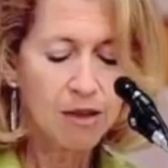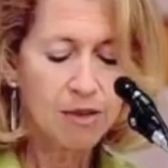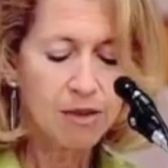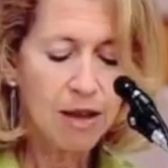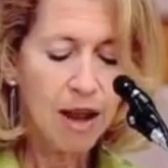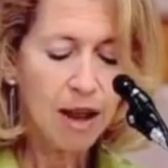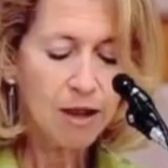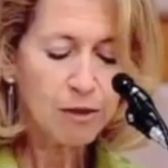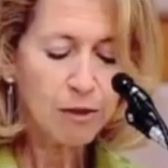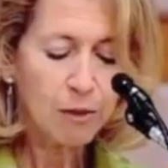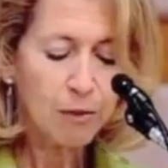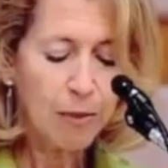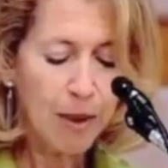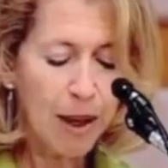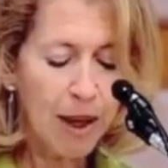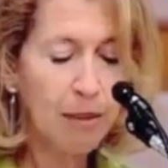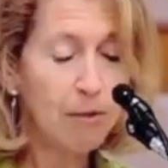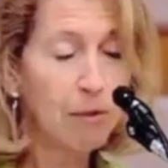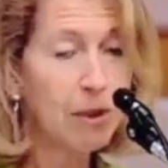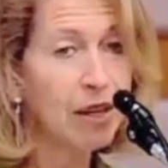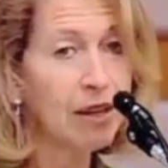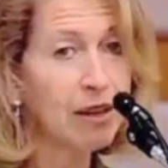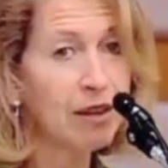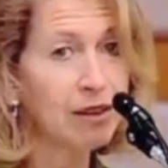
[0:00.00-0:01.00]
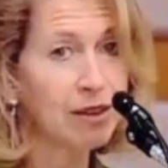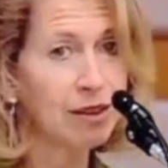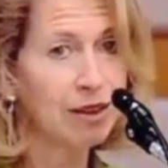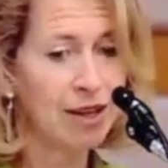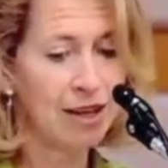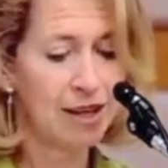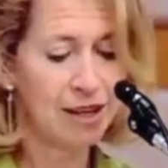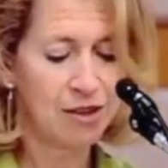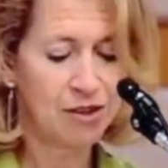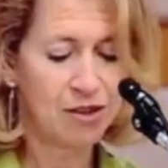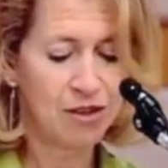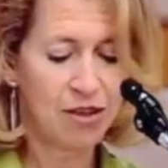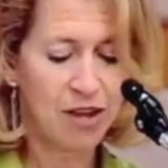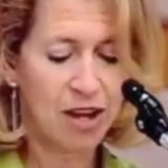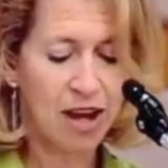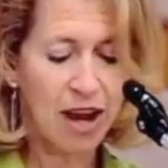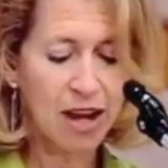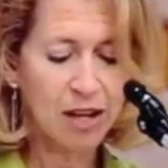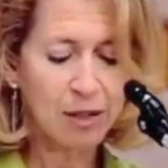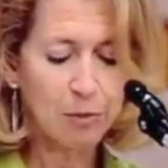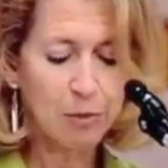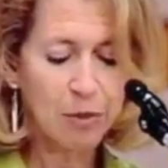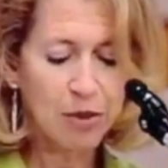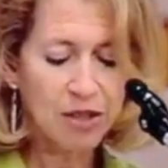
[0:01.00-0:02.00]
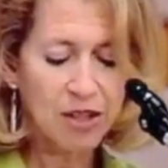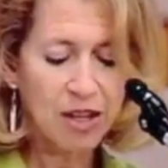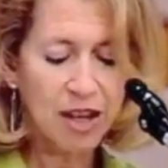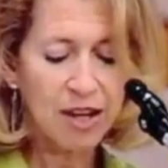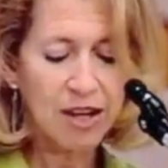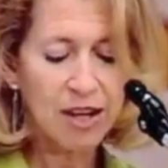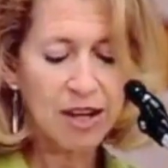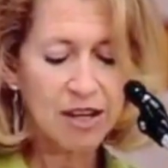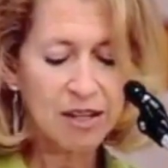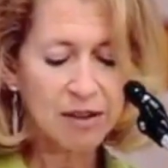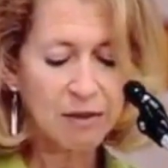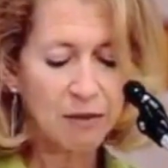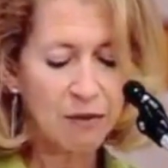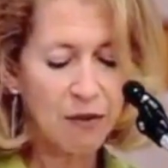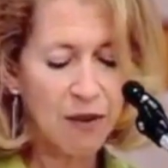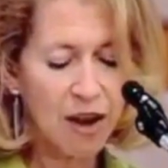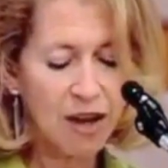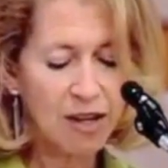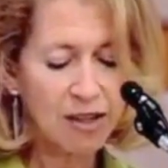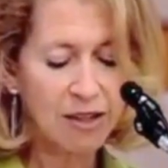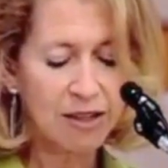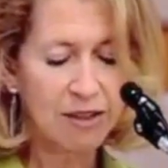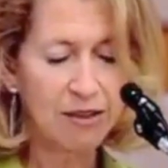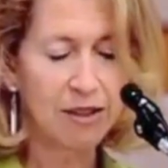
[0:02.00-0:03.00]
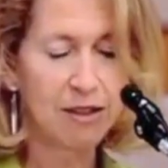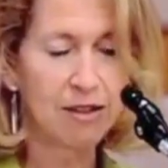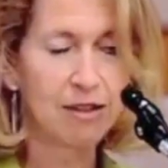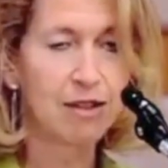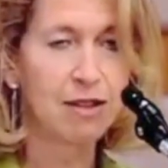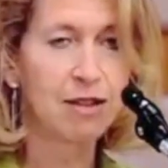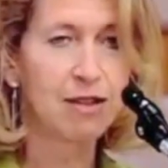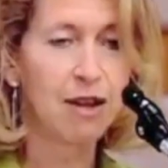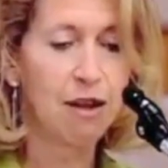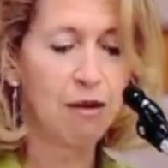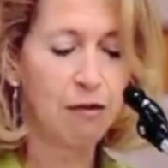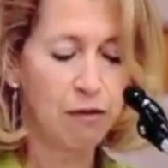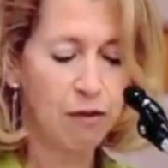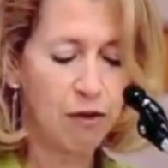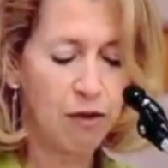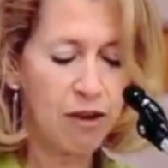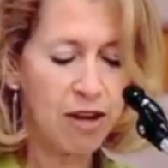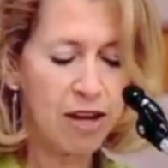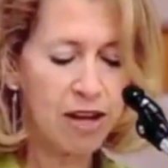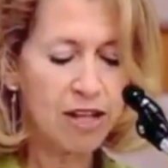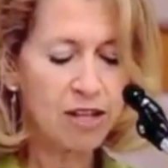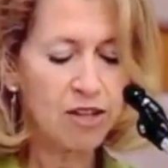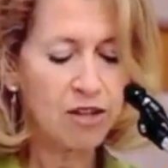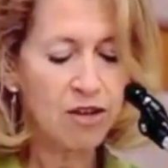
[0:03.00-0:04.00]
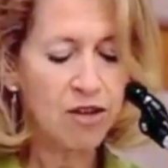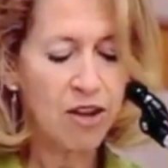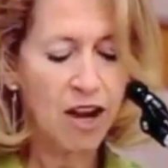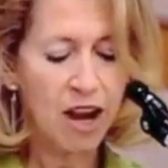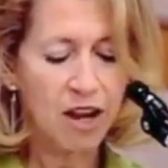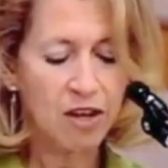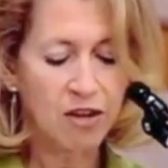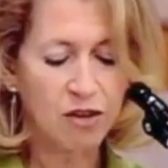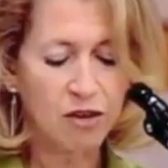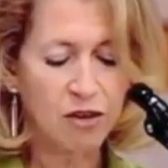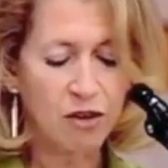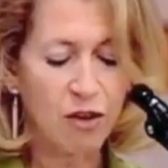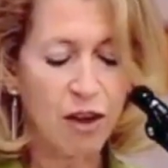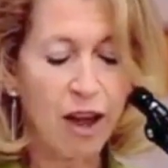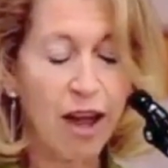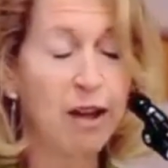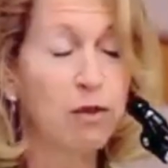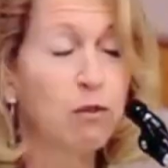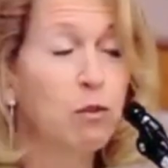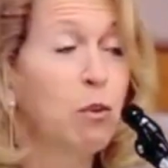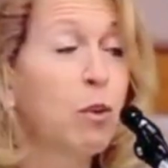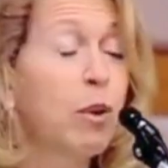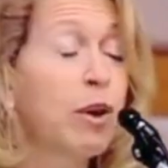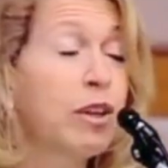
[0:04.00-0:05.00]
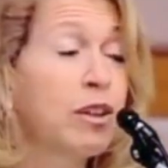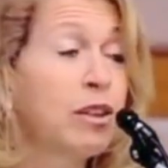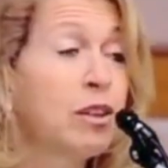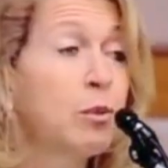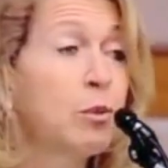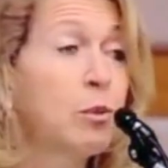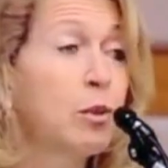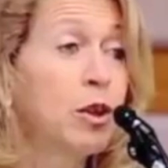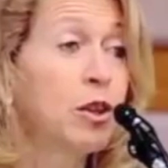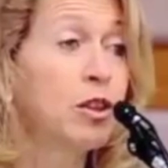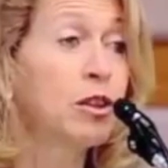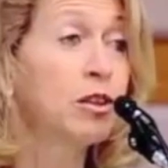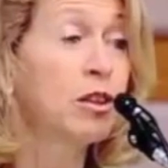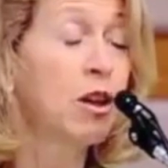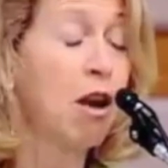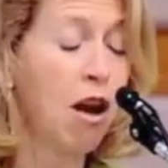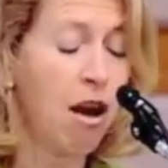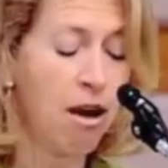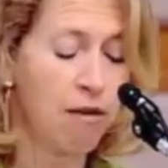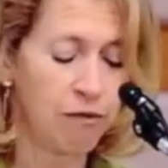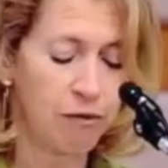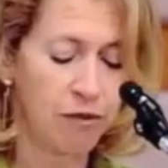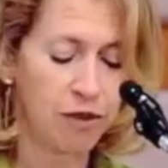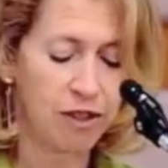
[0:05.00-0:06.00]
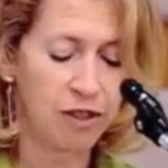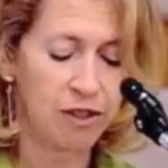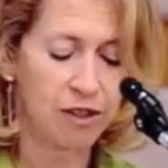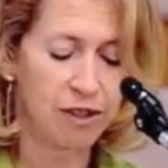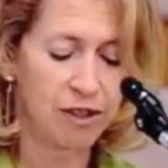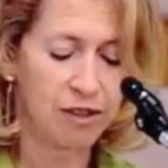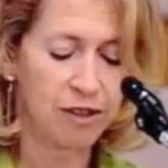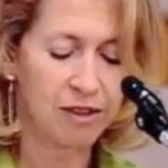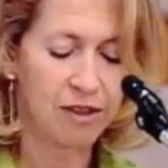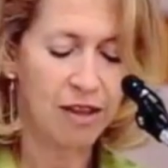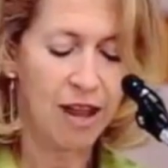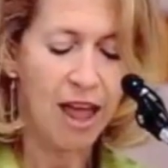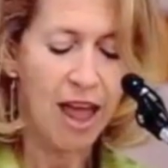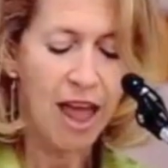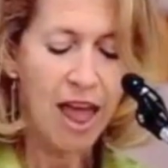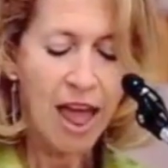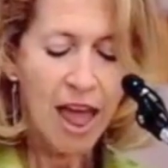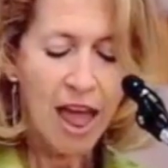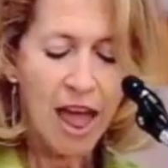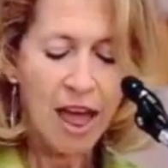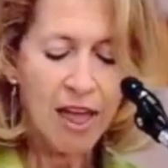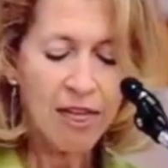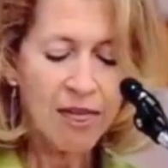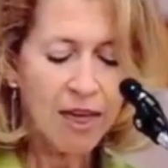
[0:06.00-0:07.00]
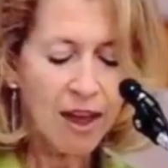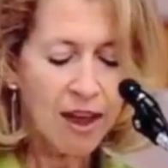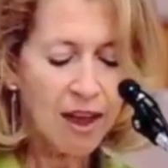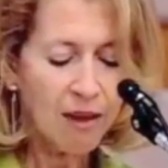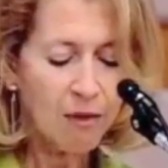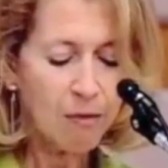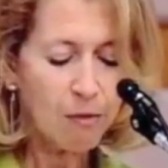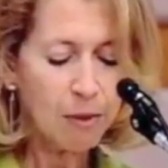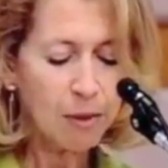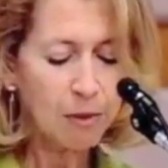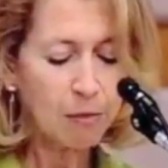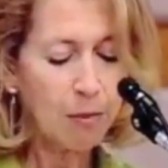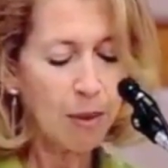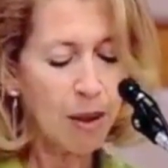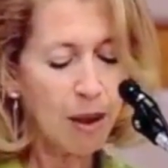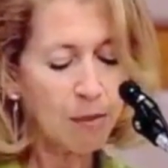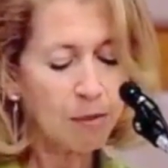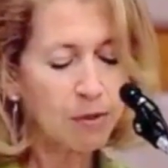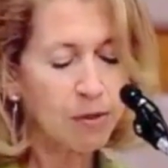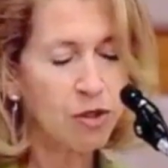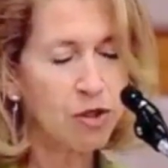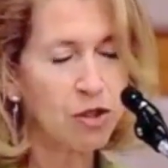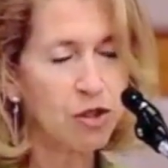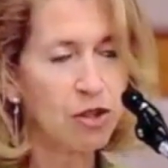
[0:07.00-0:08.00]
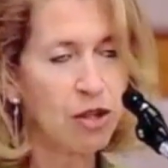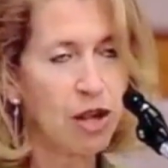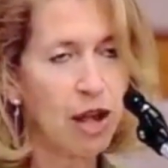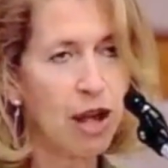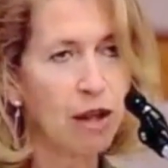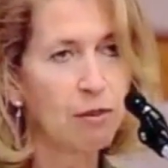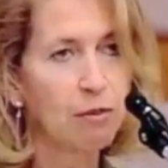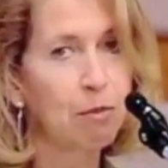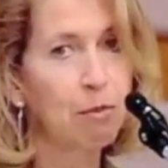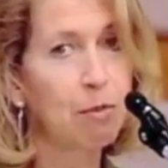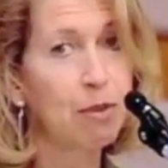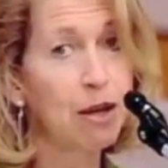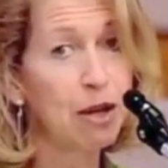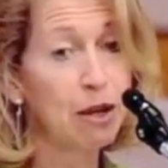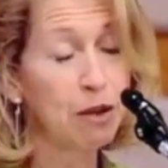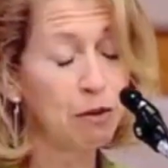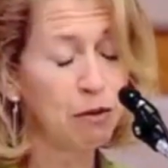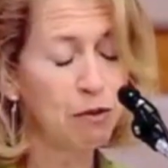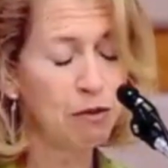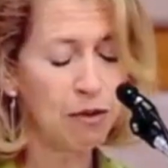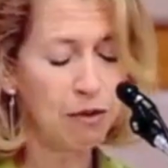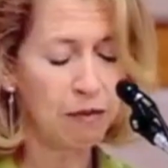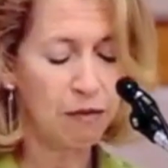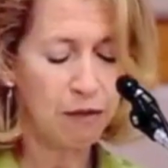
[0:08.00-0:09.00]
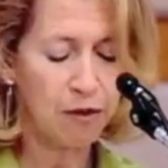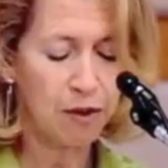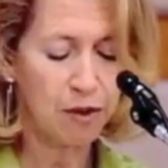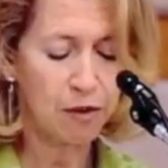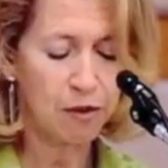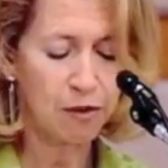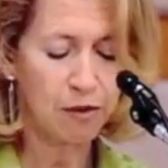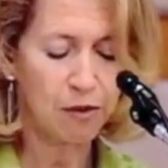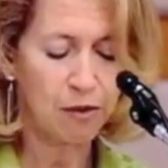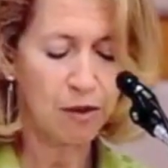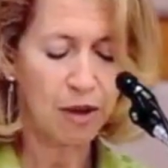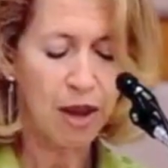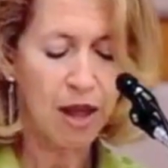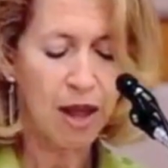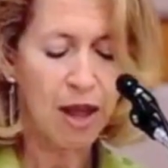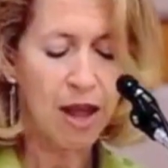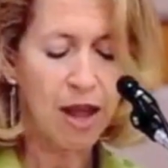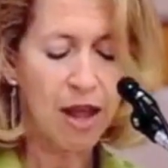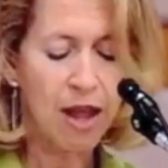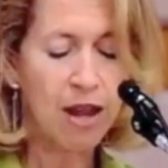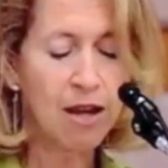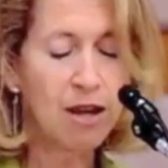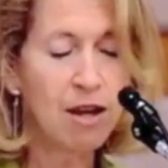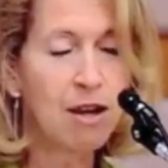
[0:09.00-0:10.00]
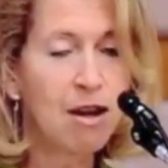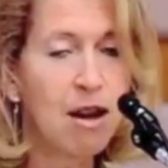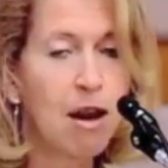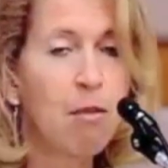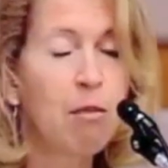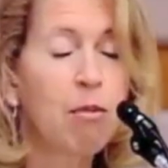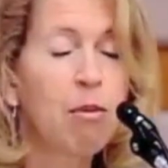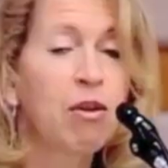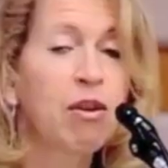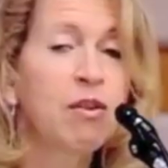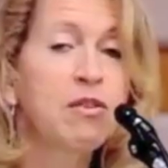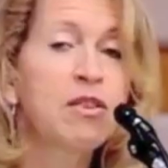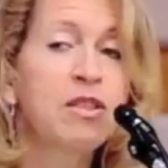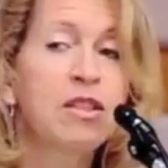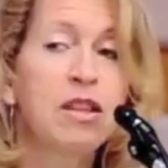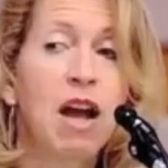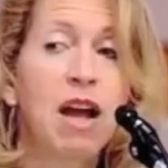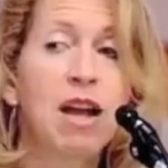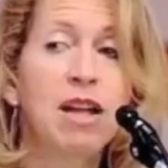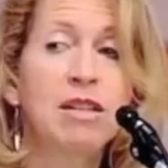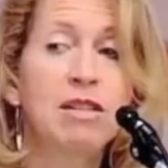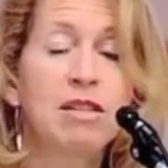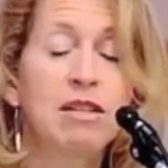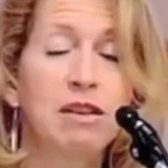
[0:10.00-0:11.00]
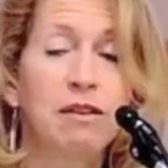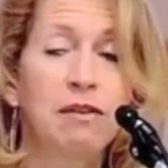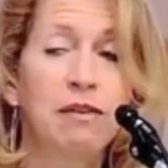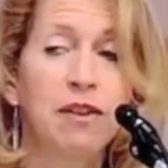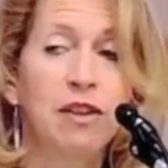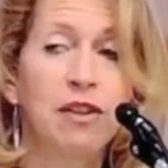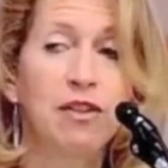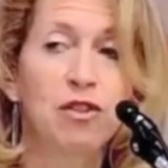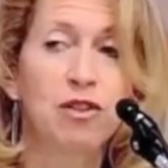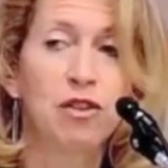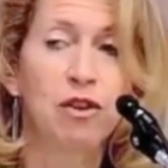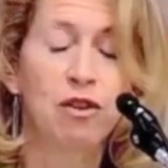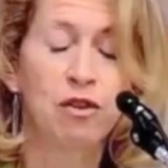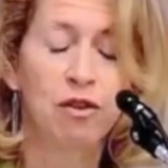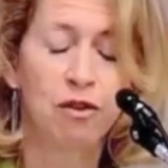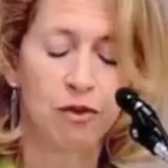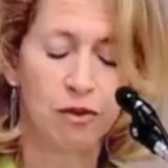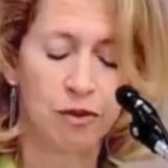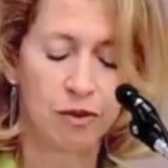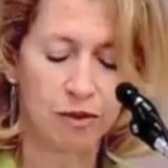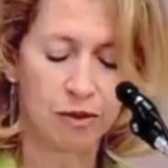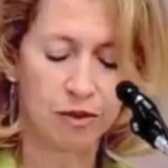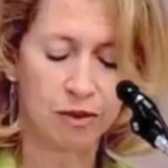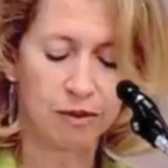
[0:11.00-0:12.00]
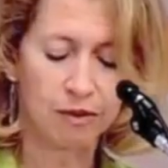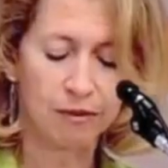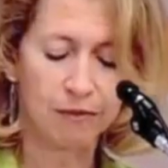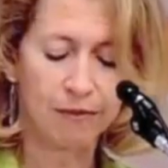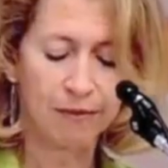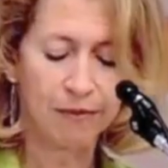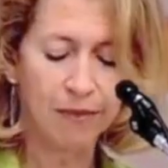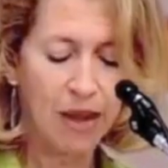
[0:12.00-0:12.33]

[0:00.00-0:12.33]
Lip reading: Dr. Batmanghelidj has presented his findings at several international and world conferences, and they have been published and peer-reviewed in a number of scientific journals.